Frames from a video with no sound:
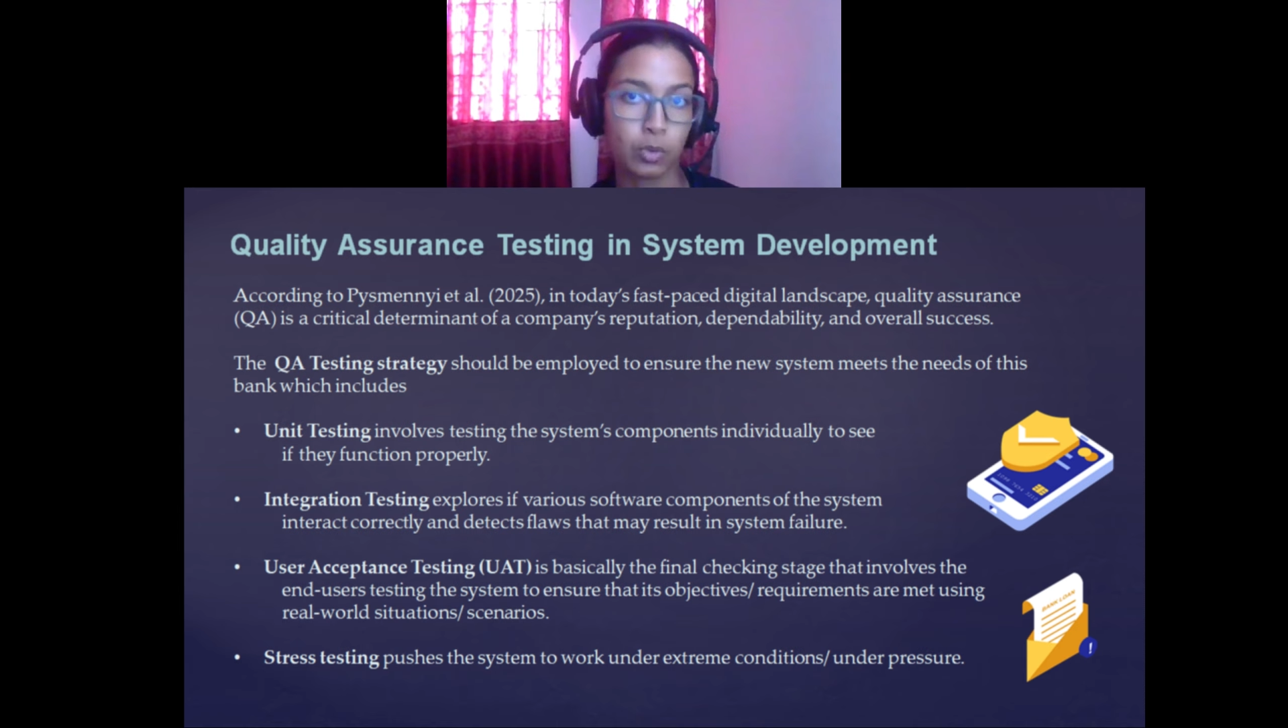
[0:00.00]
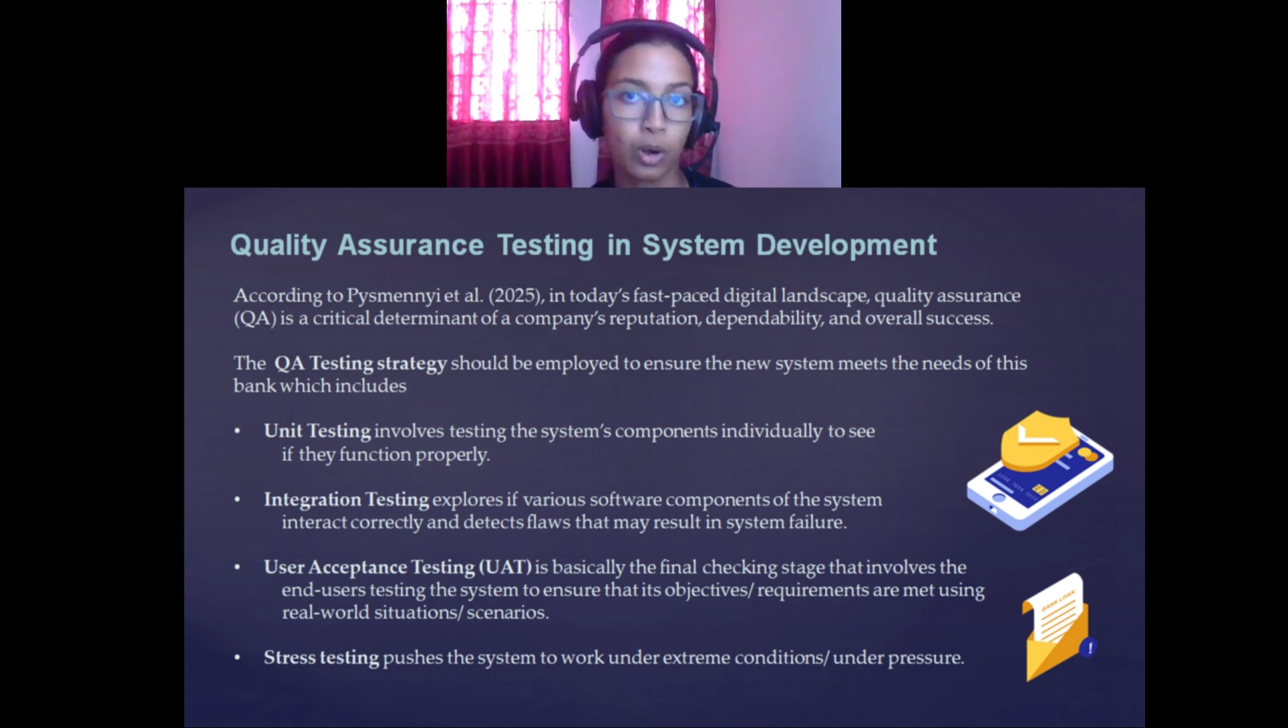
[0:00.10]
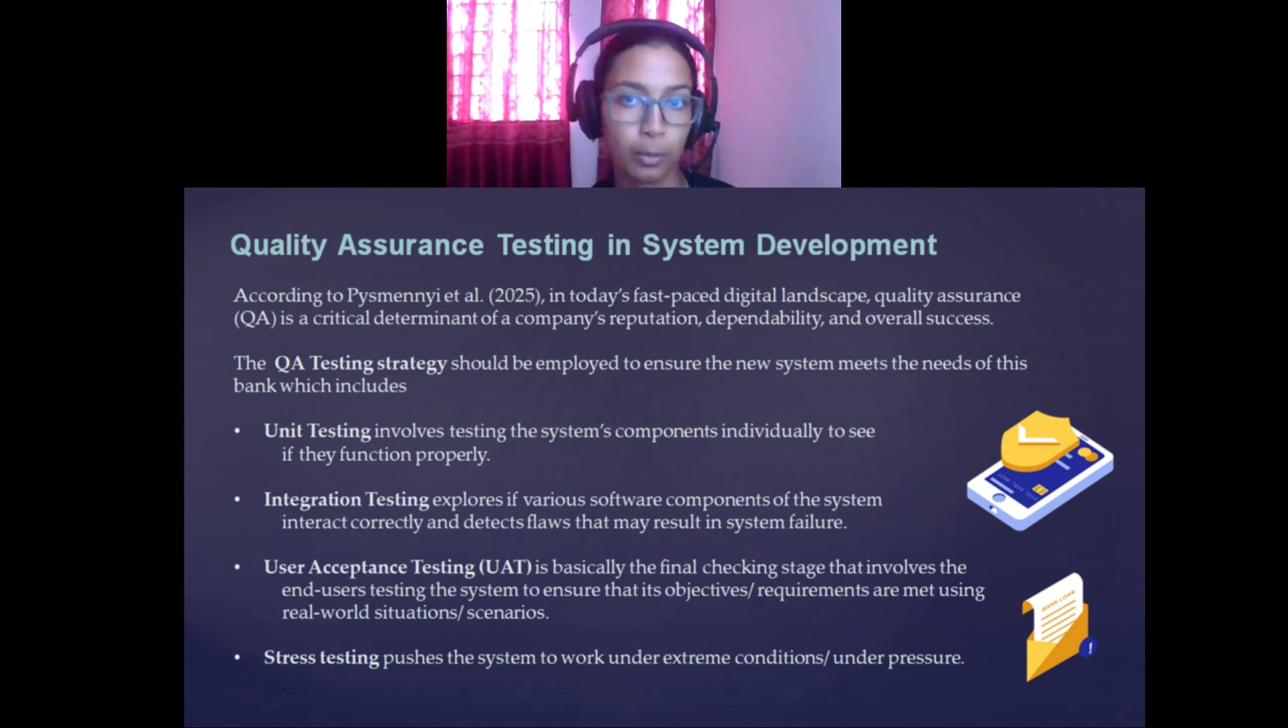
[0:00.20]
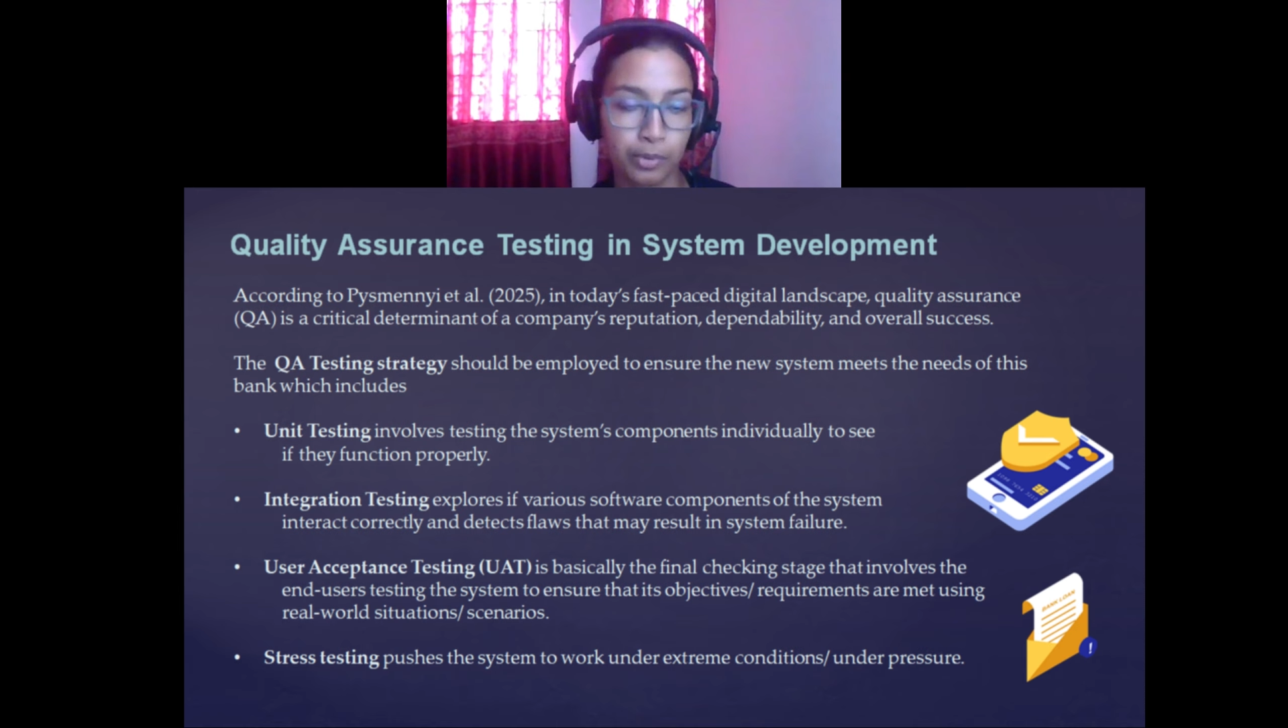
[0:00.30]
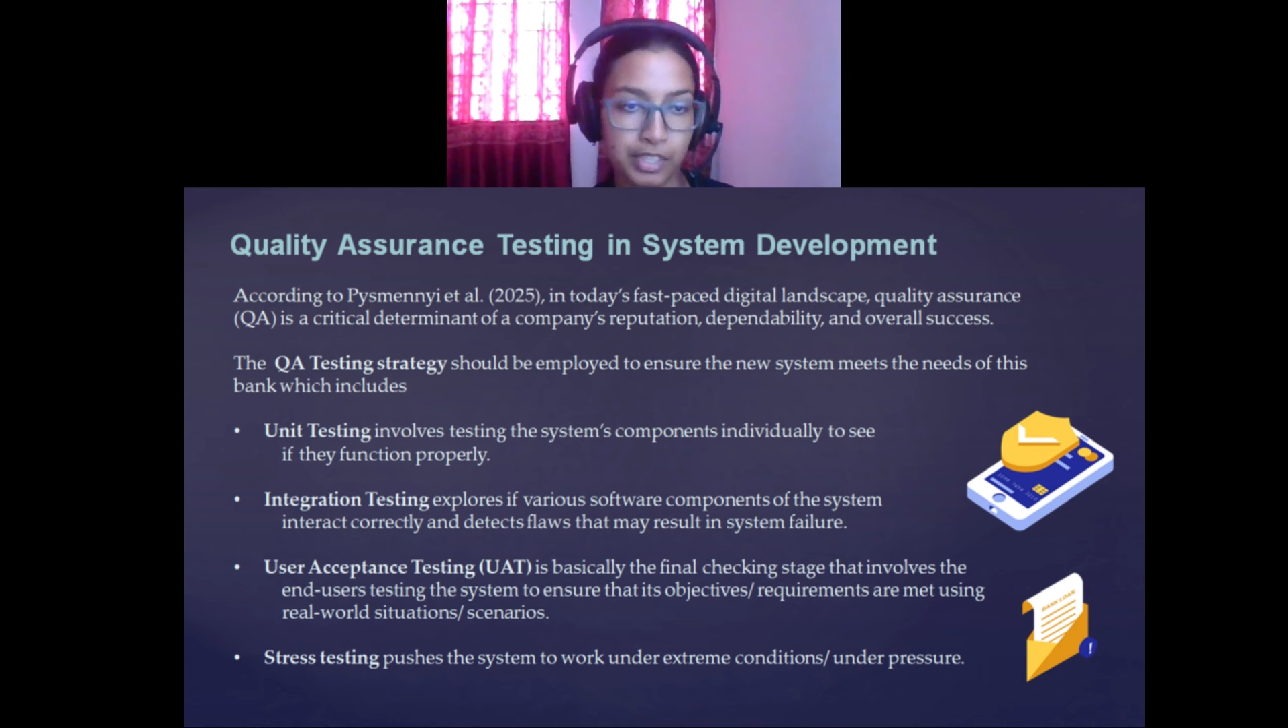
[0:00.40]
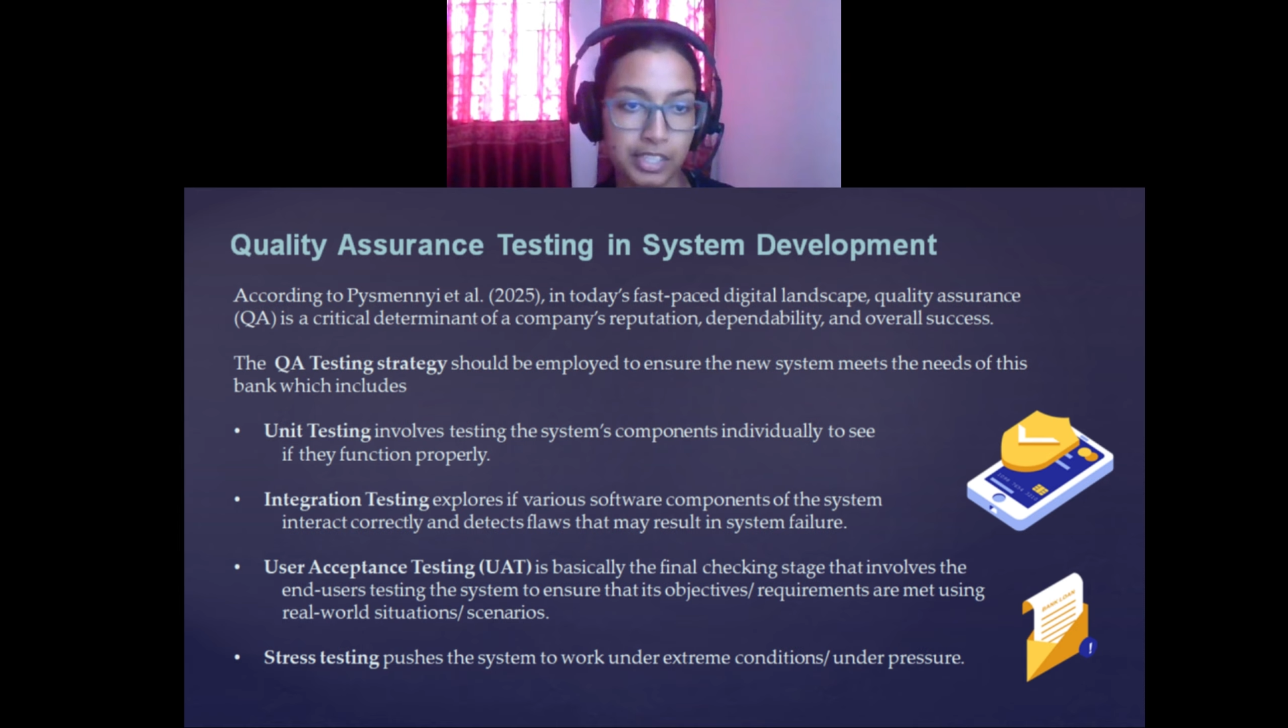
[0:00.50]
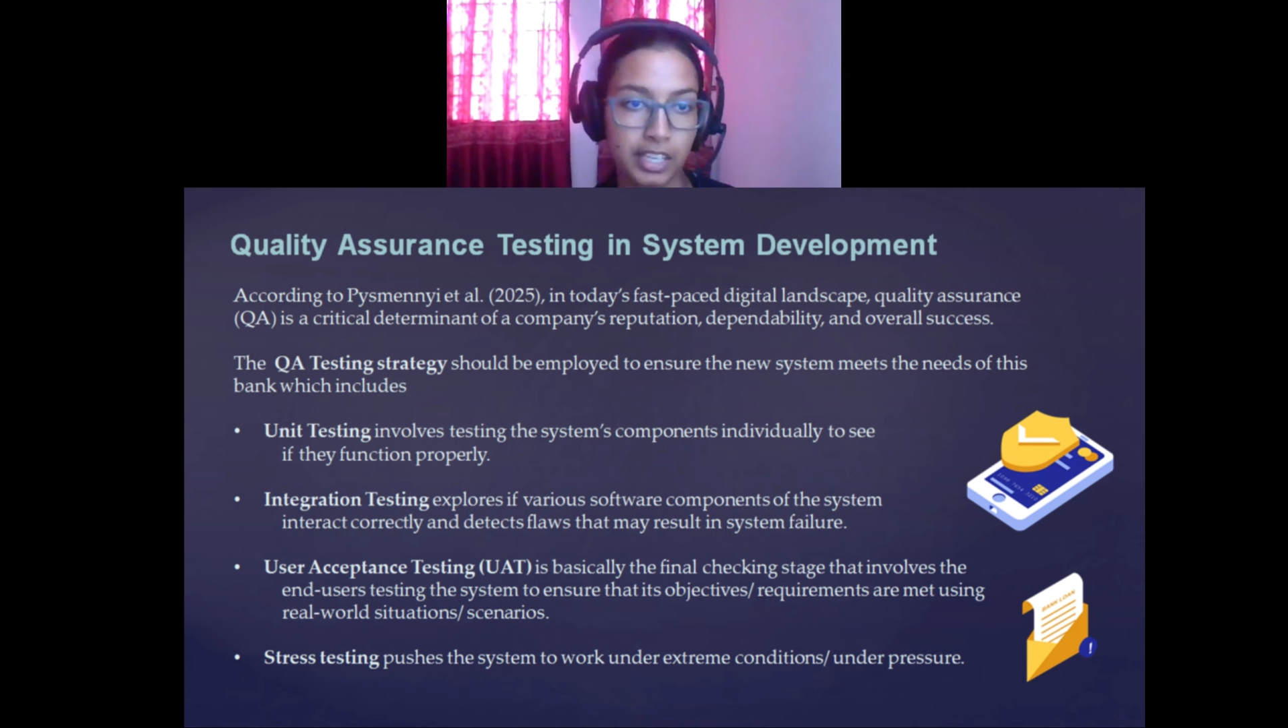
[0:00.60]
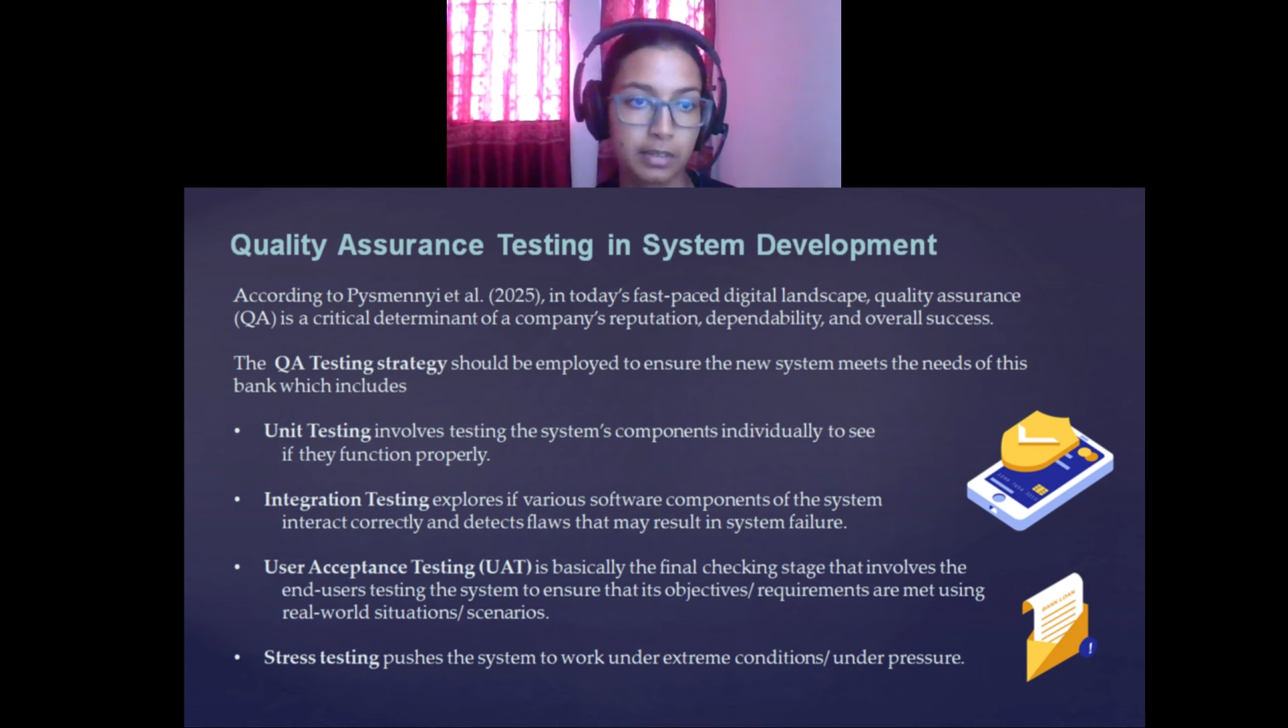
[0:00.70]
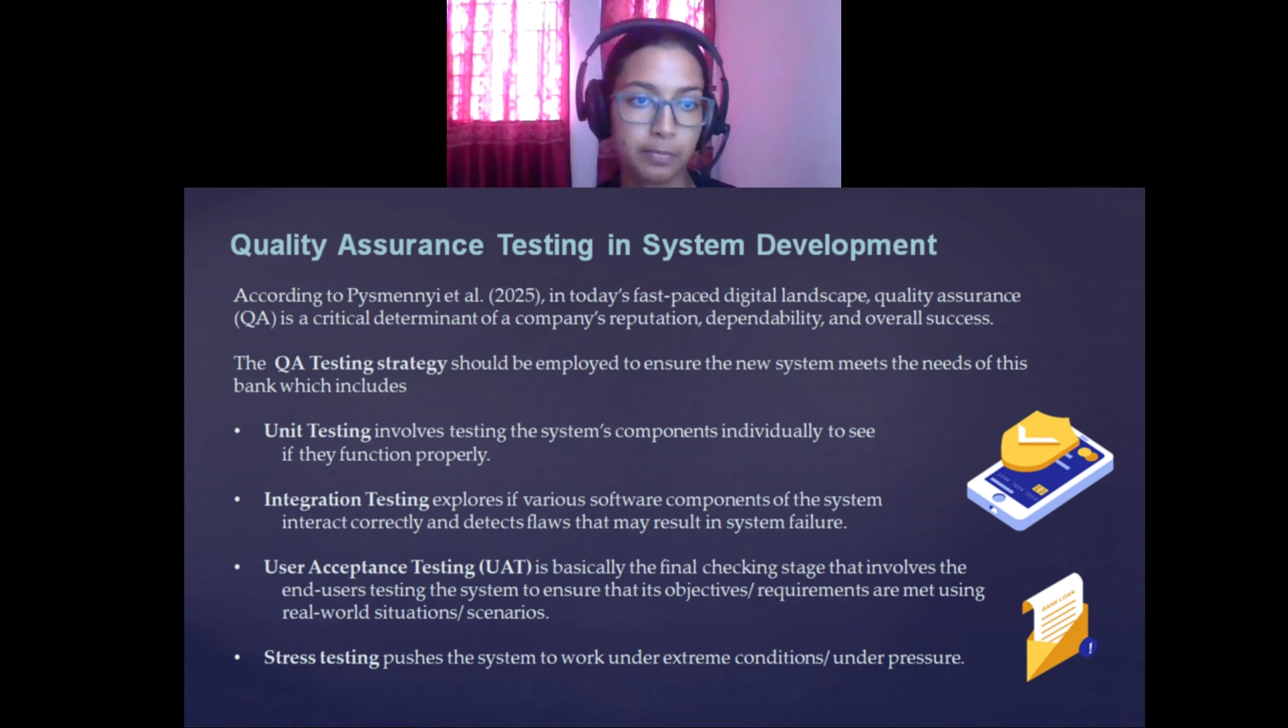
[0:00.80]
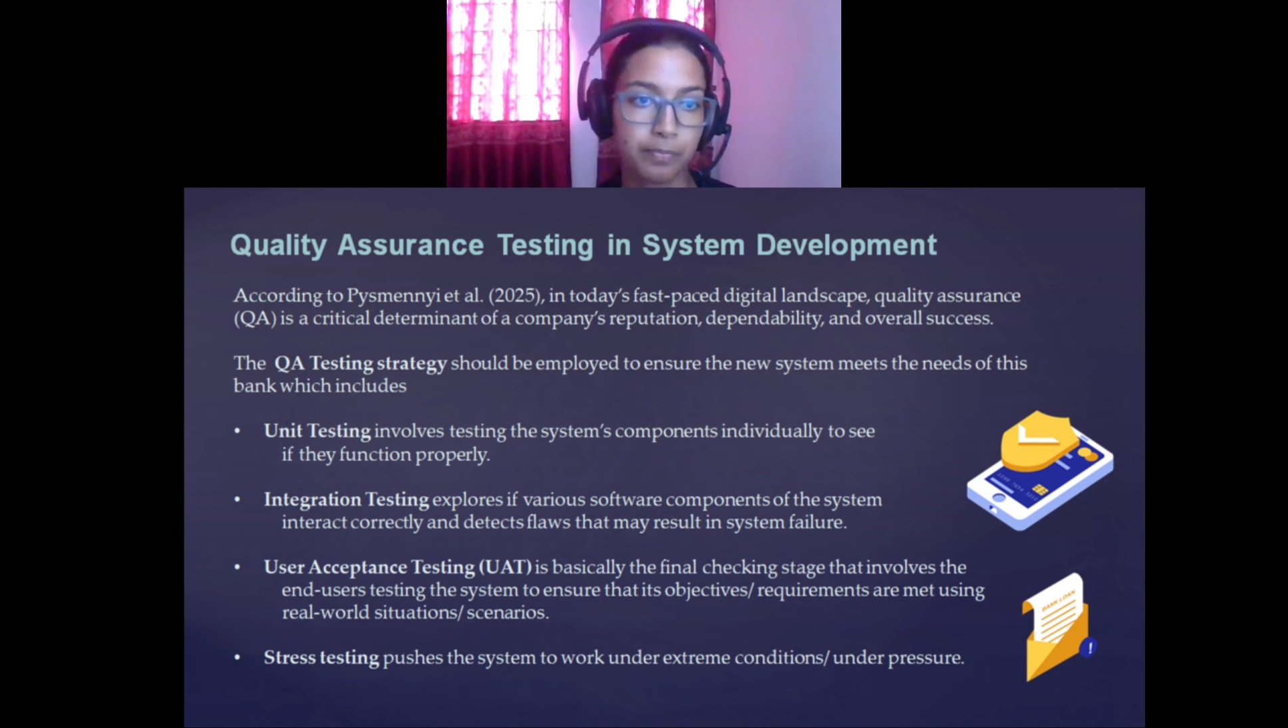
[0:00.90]

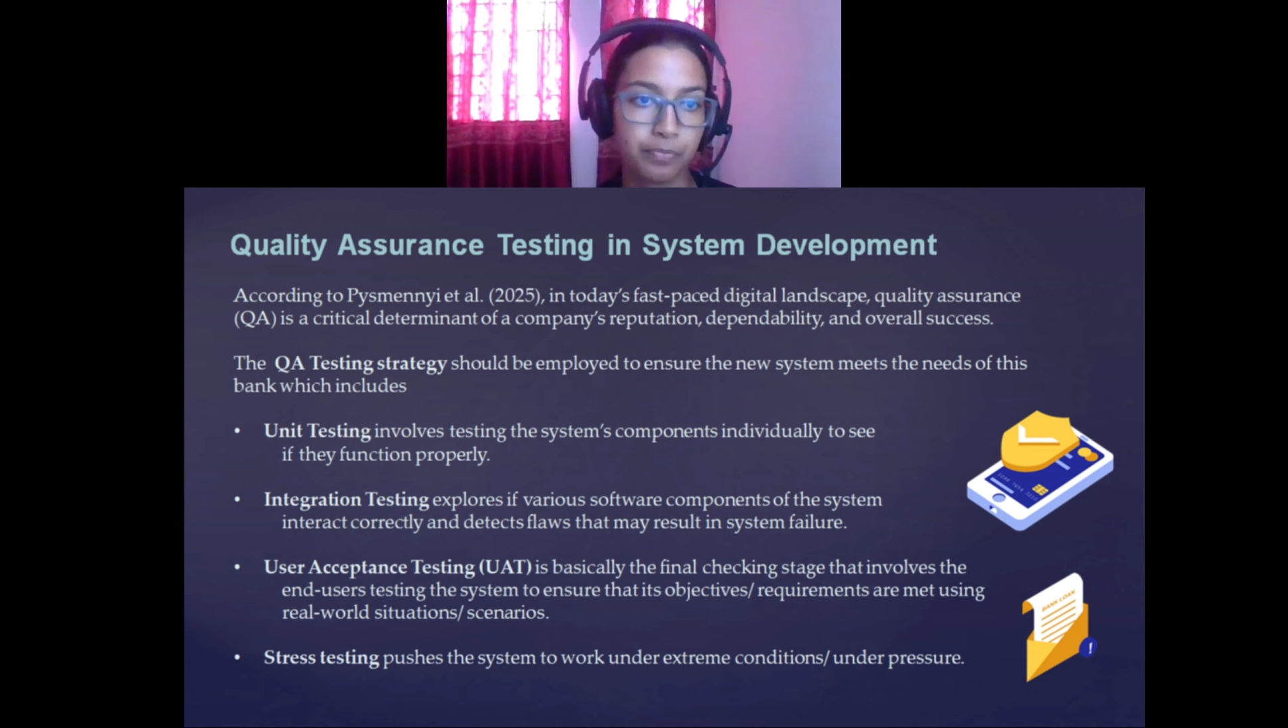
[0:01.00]
incorporated.